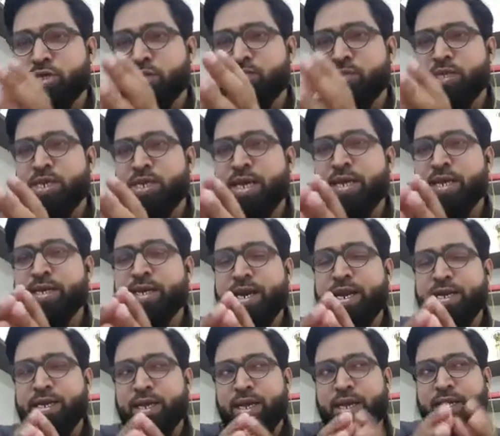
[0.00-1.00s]
or something like
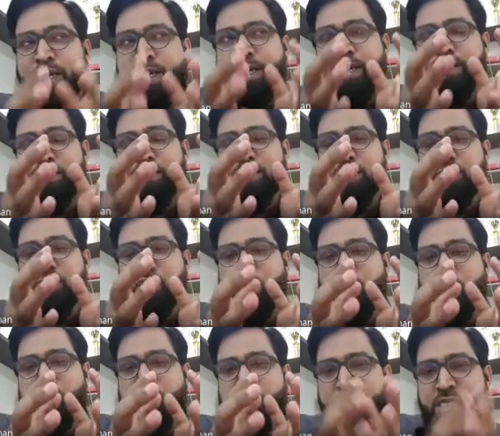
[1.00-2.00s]
that. And then
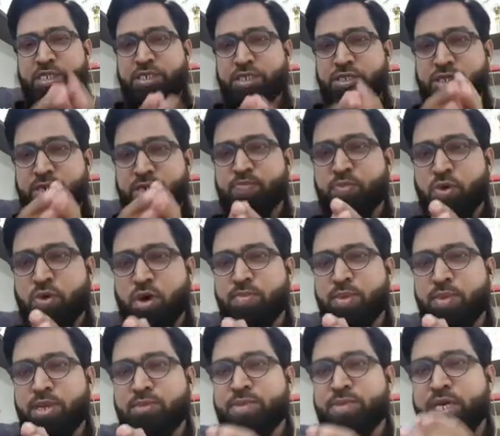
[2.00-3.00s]
for each
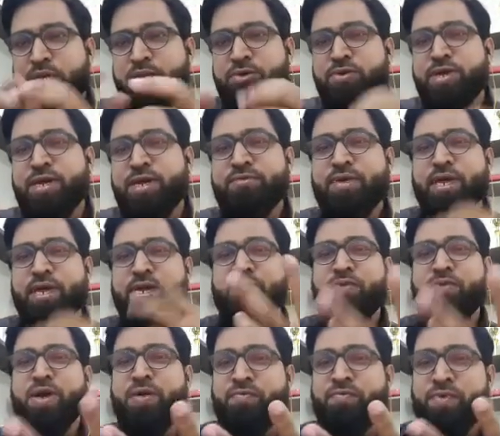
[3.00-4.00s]
subproblem, then you can write
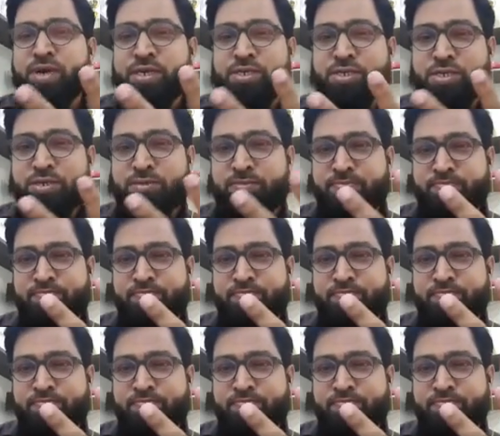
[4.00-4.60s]
one function.